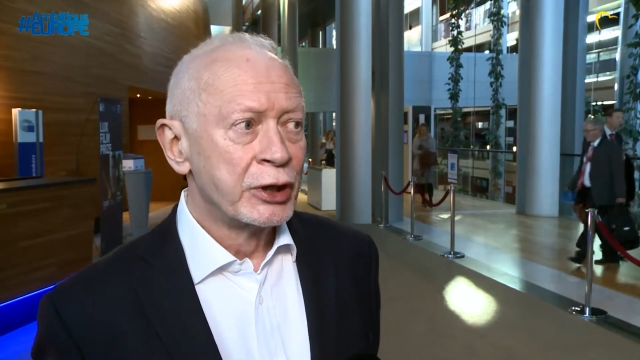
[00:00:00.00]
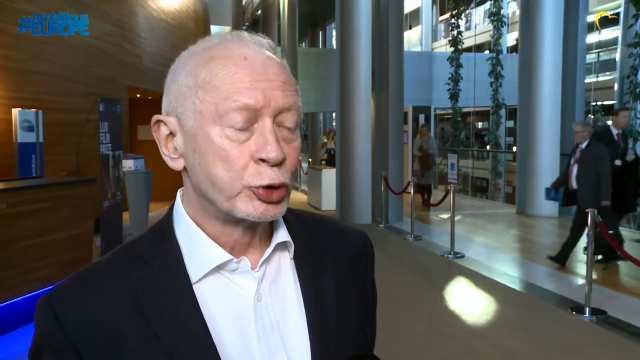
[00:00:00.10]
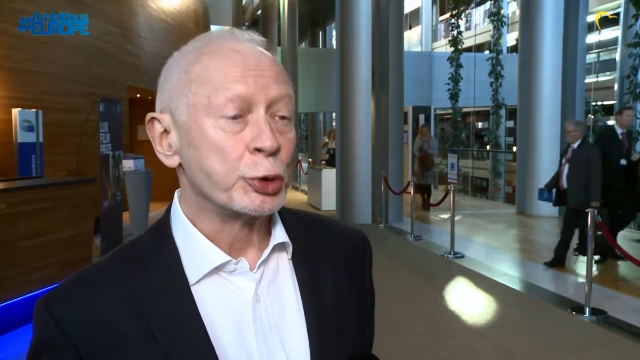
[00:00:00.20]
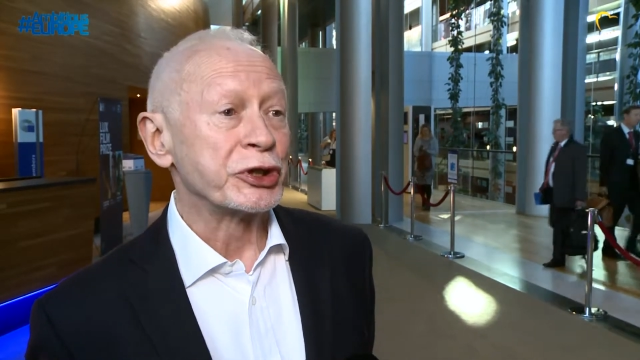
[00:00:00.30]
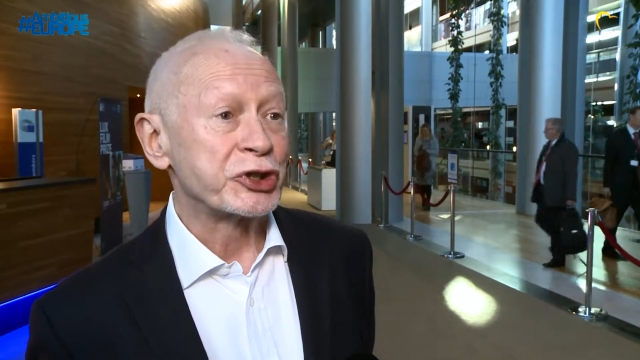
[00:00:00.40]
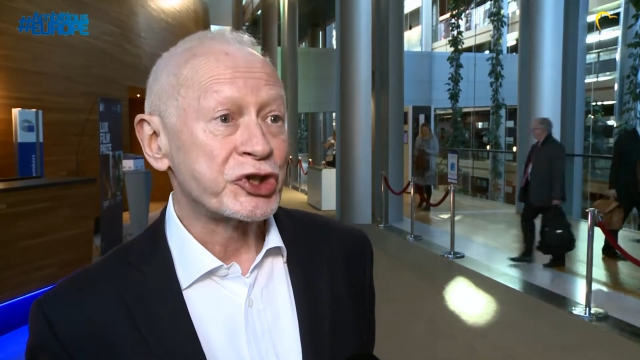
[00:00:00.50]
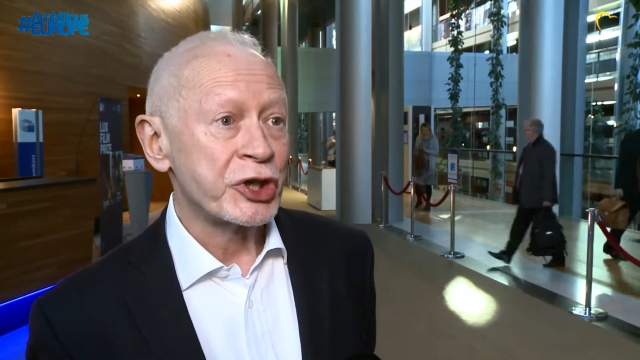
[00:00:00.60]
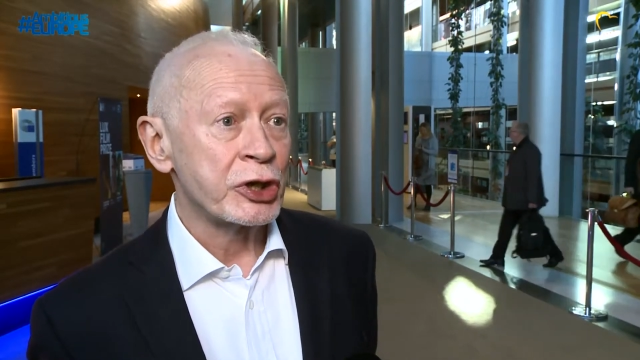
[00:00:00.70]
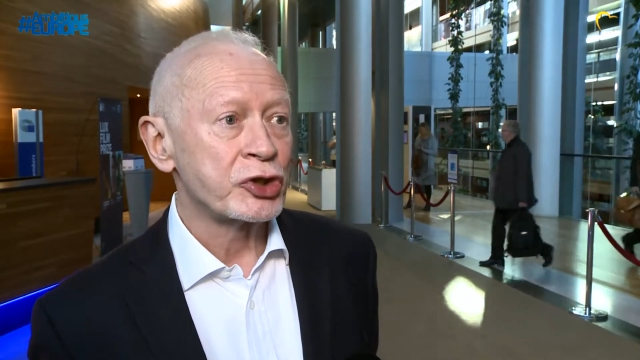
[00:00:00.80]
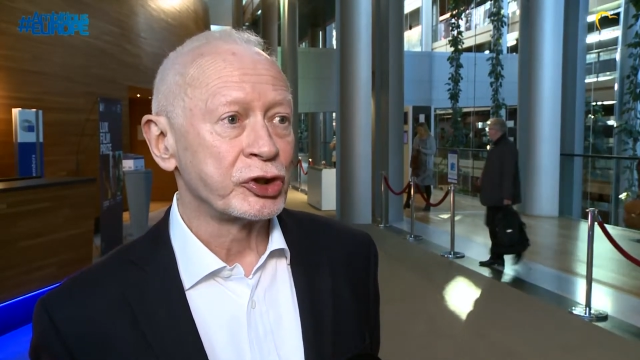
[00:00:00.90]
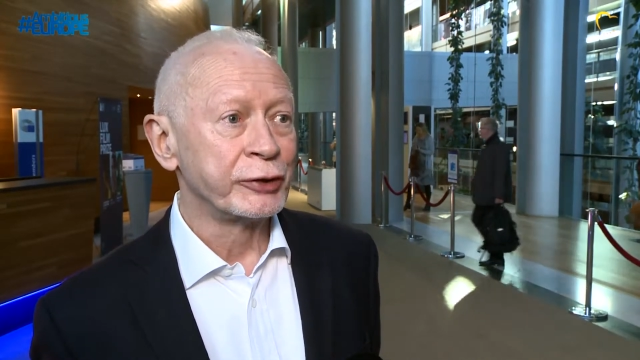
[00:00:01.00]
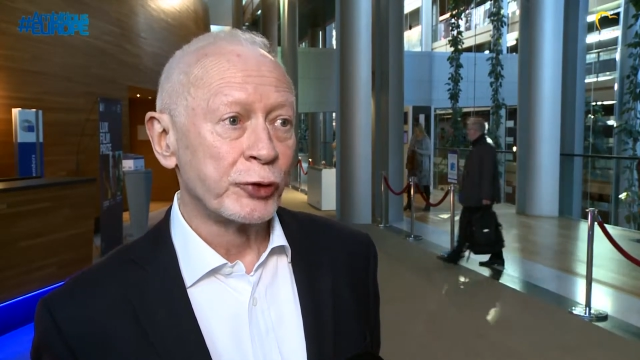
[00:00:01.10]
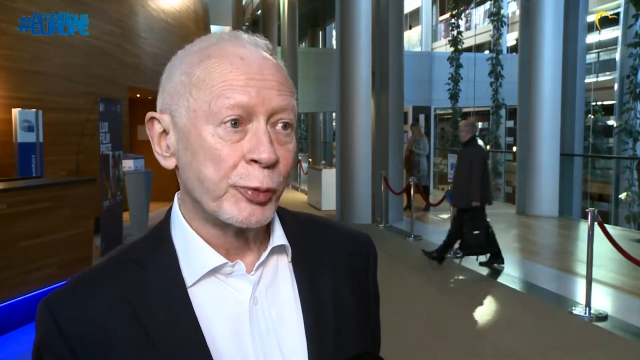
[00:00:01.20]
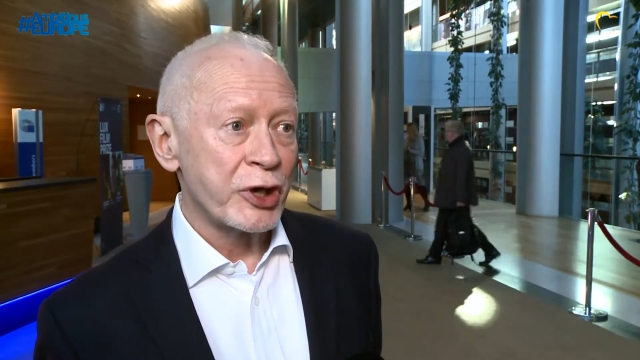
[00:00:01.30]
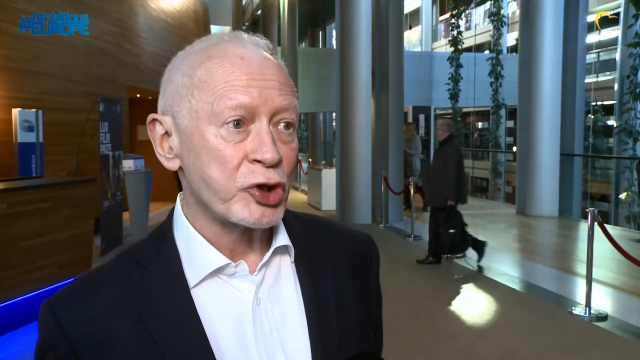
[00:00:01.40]
to exchange
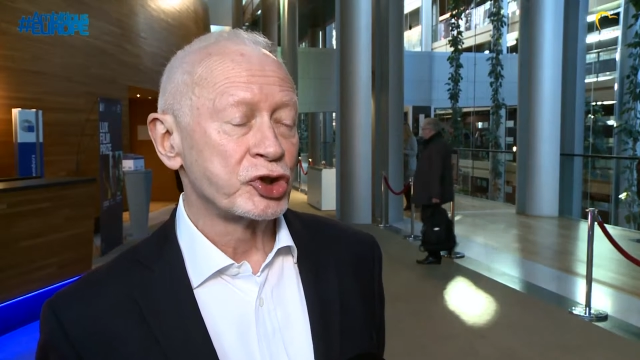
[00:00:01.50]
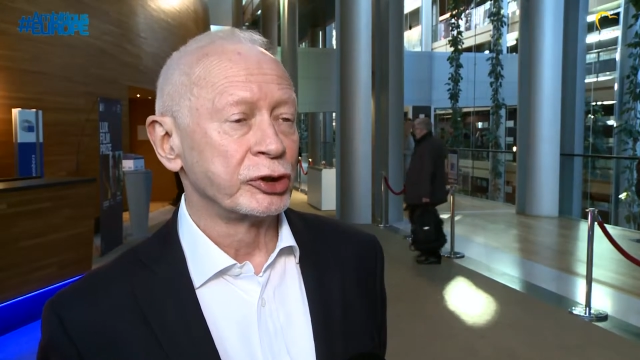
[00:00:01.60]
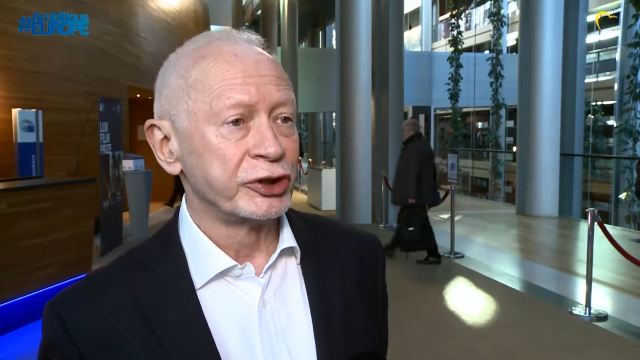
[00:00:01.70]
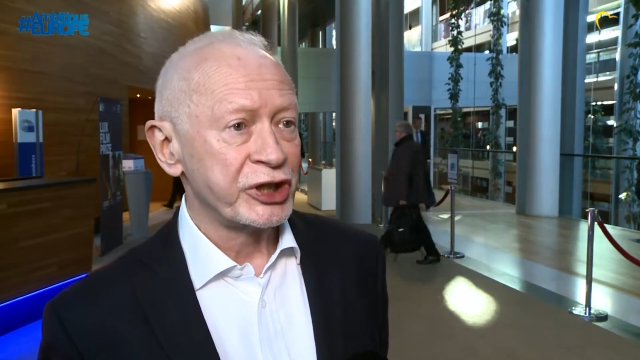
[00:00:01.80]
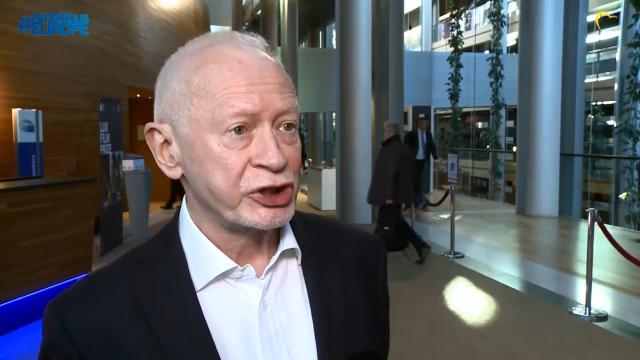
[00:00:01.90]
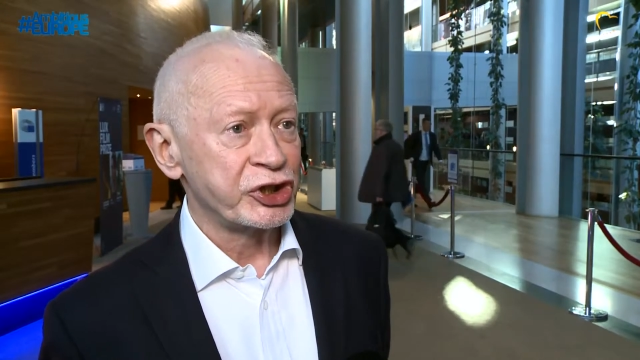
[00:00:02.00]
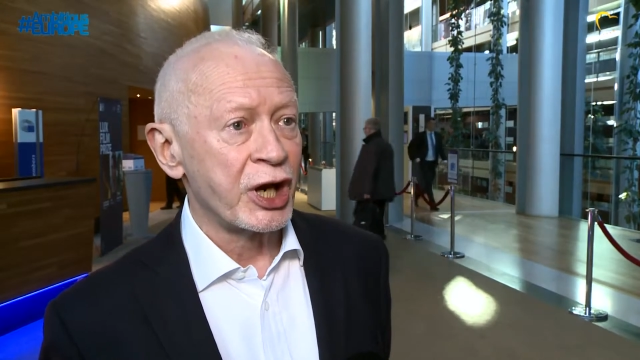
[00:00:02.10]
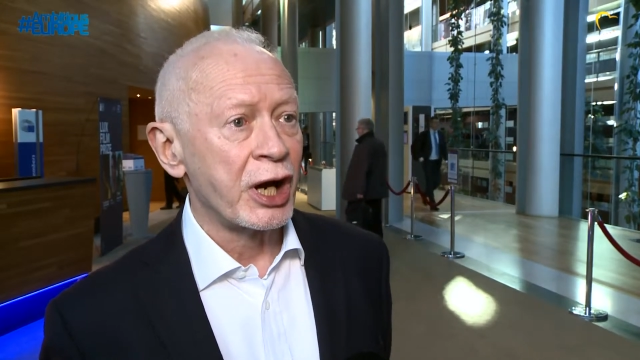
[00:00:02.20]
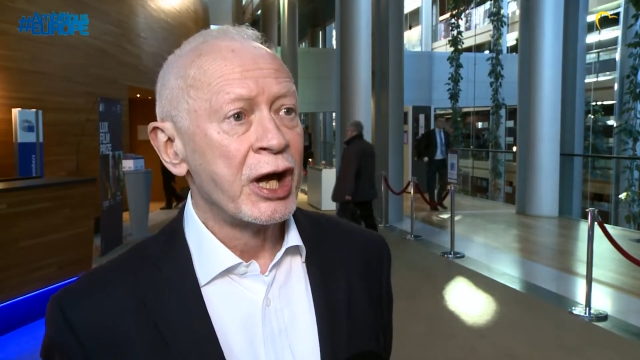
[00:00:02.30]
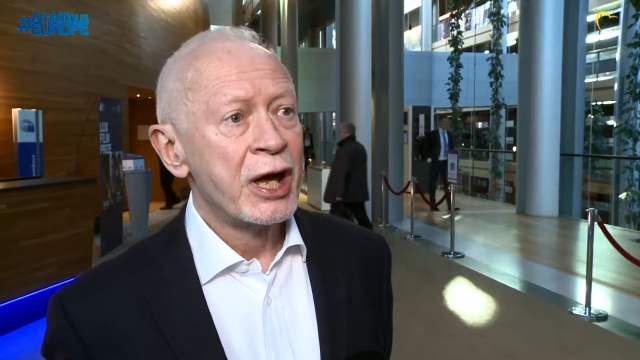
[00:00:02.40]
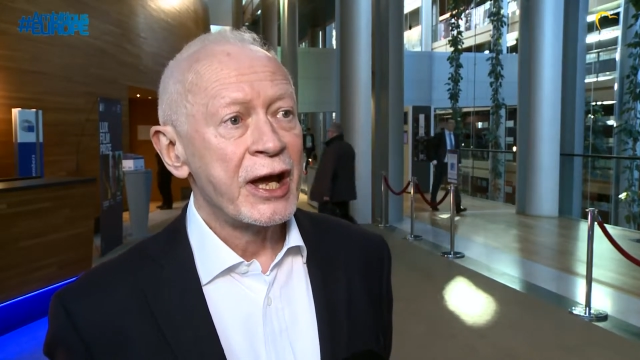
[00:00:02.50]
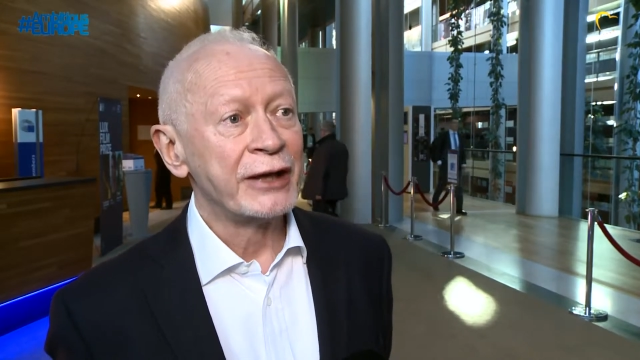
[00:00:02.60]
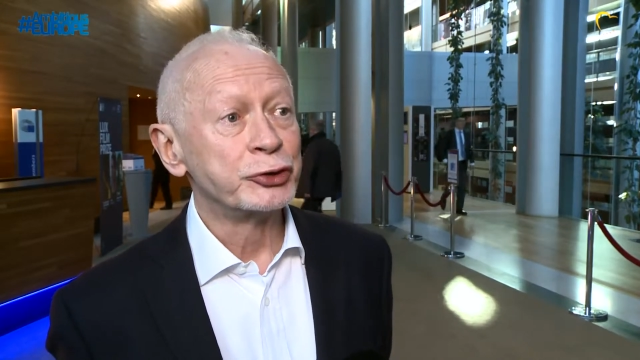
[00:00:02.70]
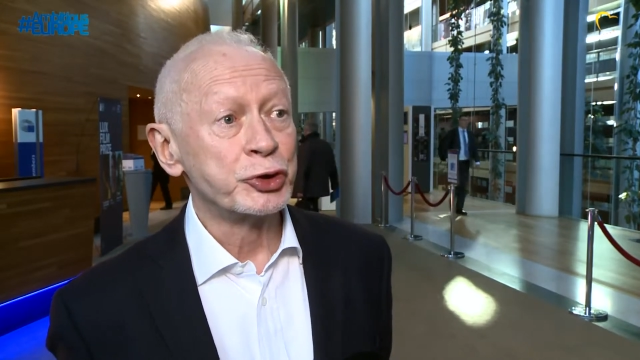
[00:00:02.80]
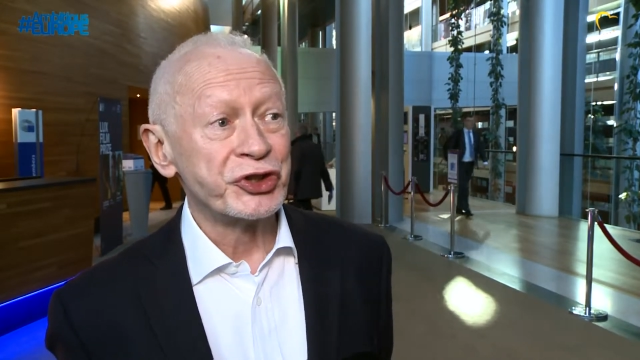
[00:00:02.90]
information, data,
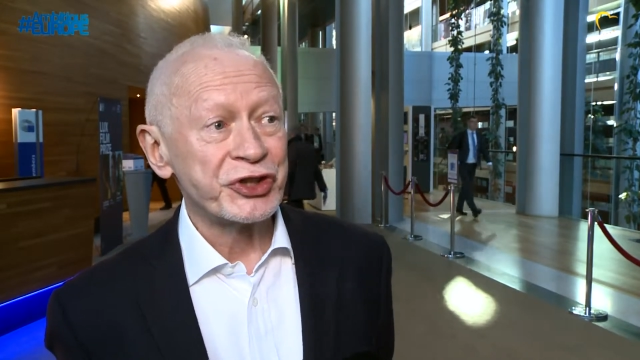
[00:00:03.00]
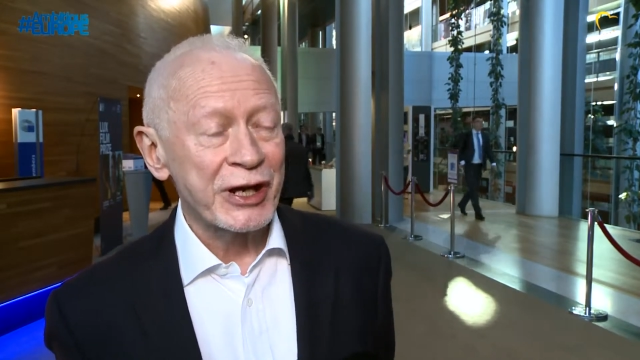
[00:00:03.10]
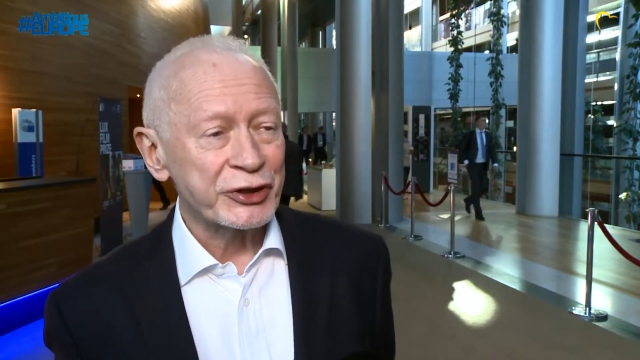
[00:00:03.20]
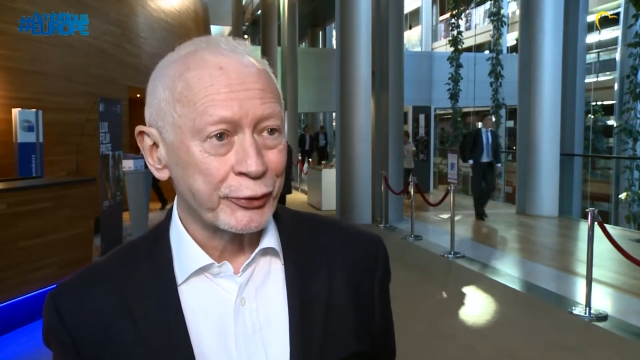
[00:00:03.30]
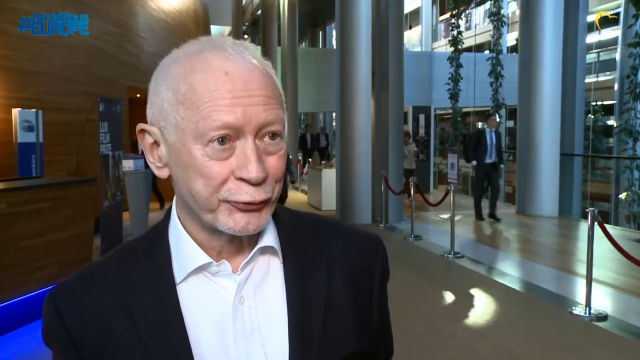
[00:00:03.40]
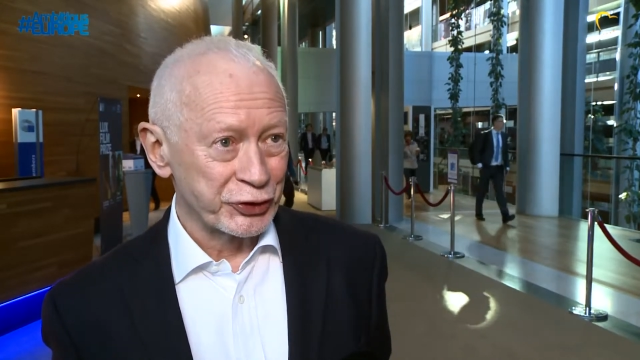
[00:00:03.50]
and results of